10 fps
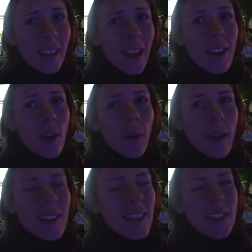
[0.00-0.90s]
And no,
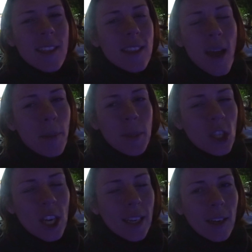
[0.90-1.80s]
it's not
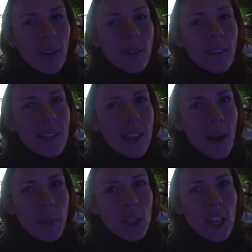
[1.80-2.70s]
pachinko. It's
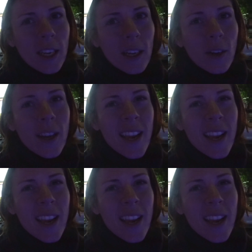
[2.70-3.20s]
not pachinko.